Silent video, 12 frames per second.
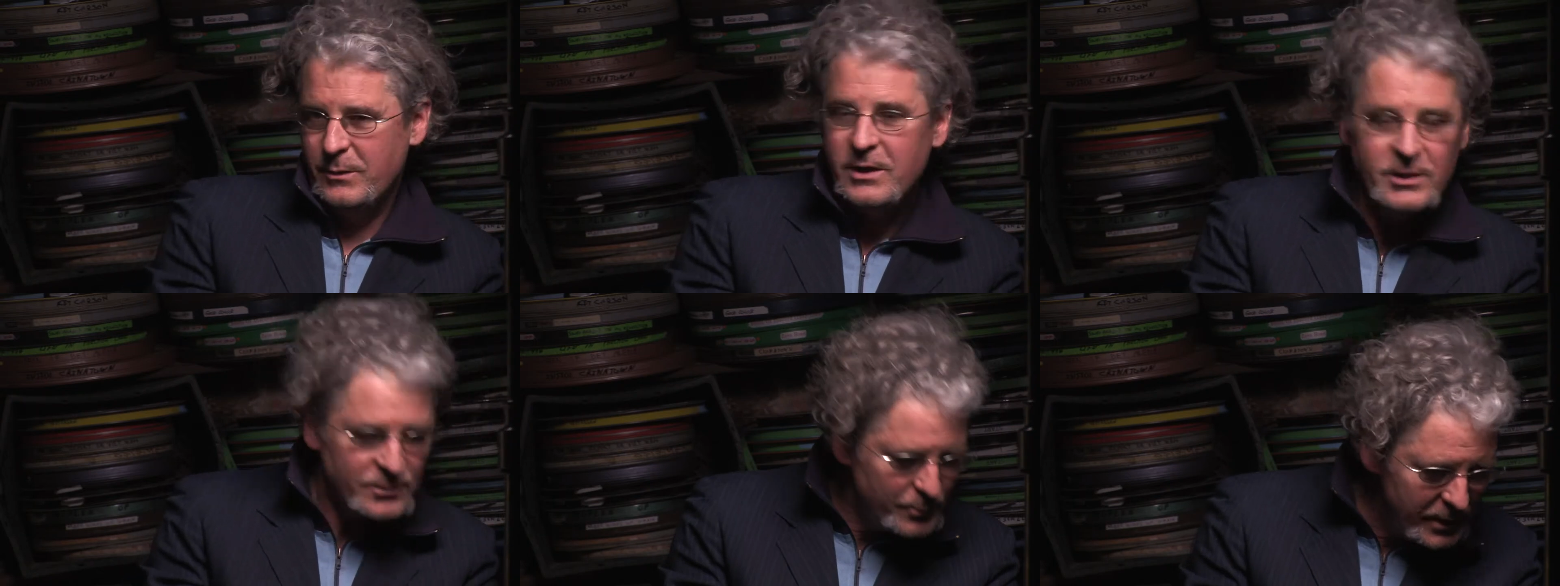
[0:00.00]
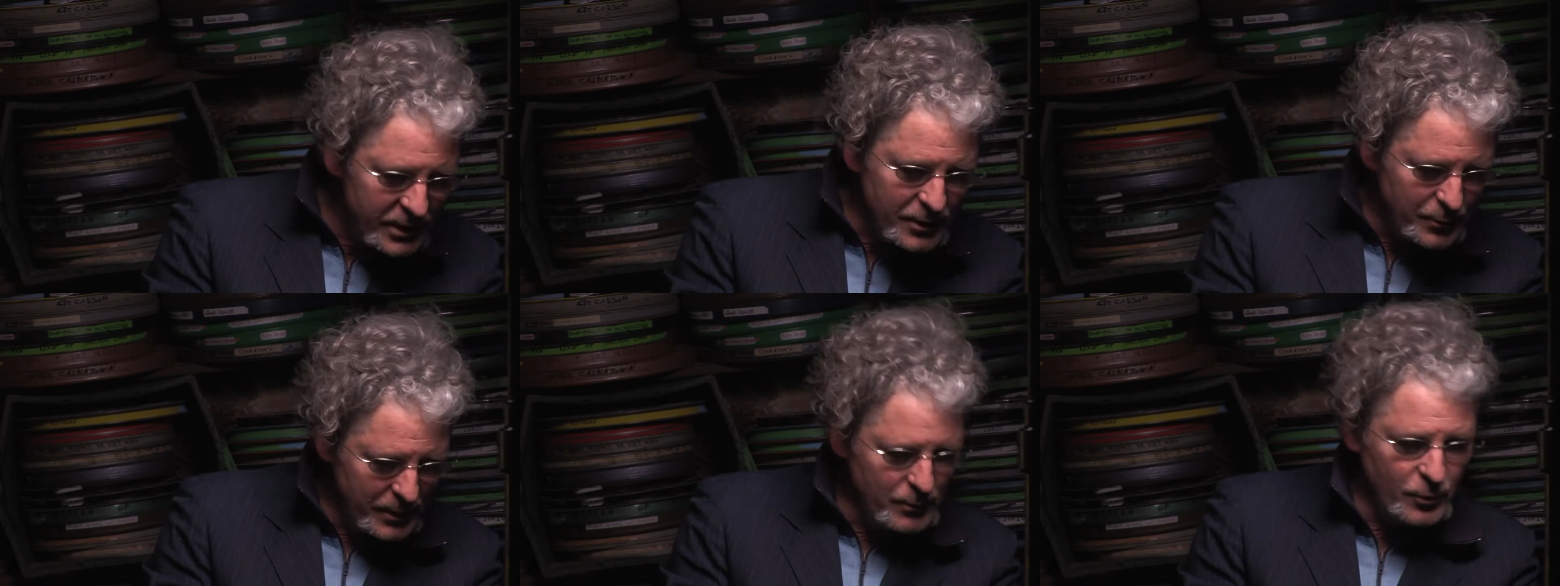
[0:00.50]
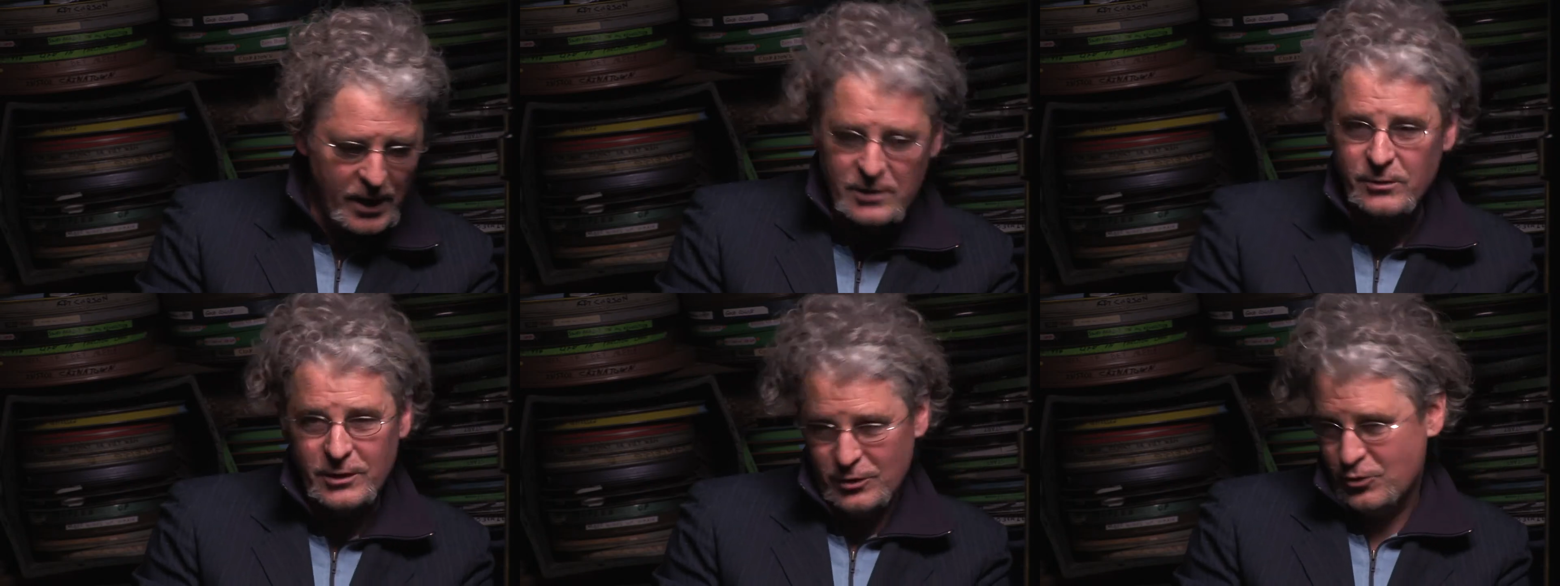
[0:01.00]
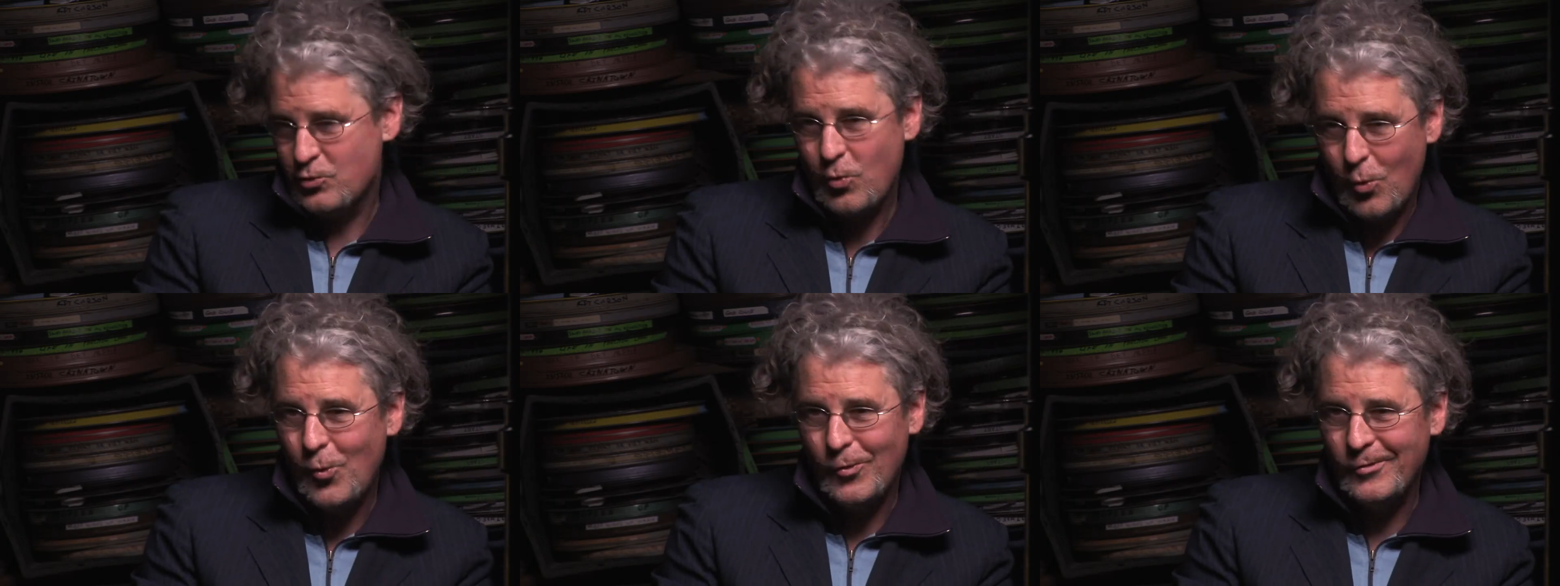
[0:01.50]
Because many of the people who actually
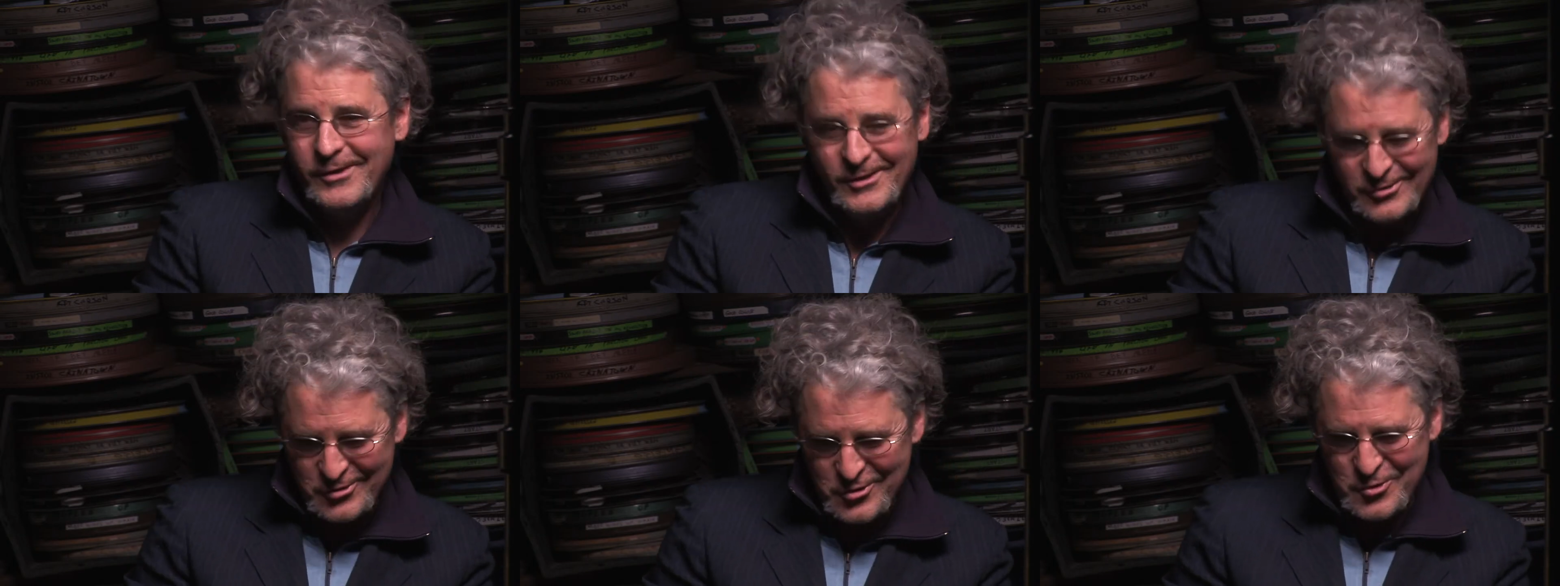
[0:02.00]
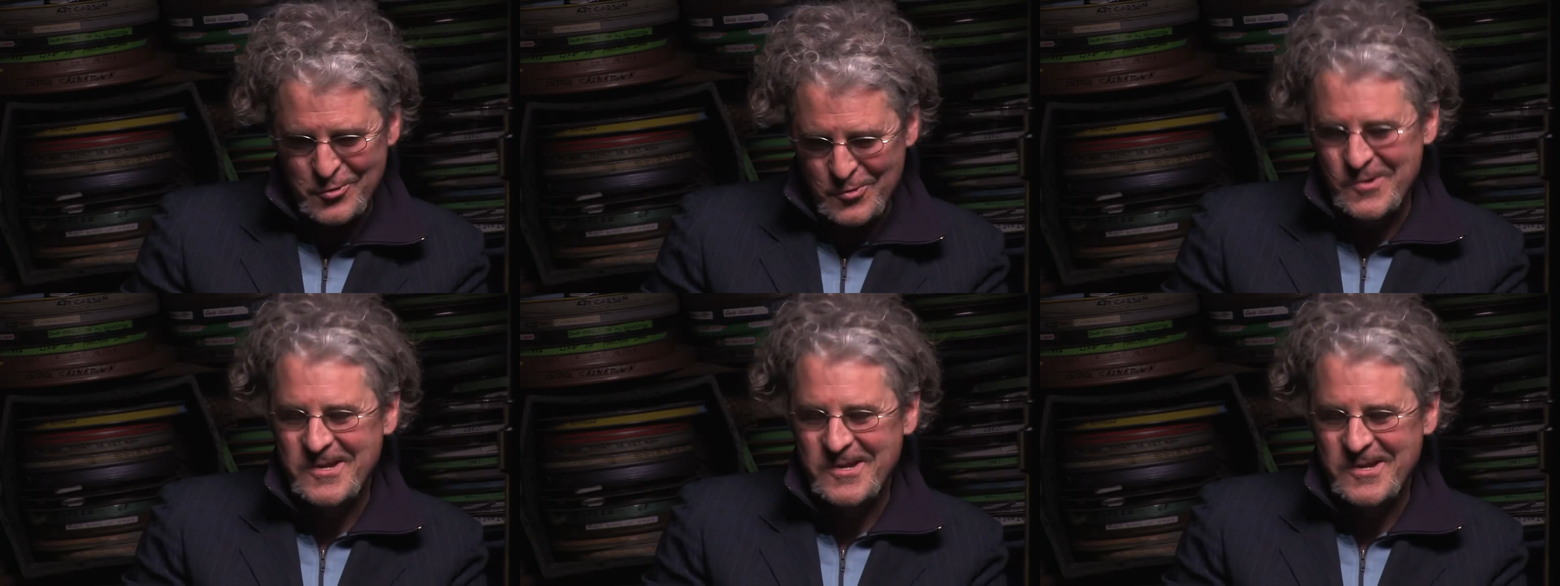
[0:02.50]
control these new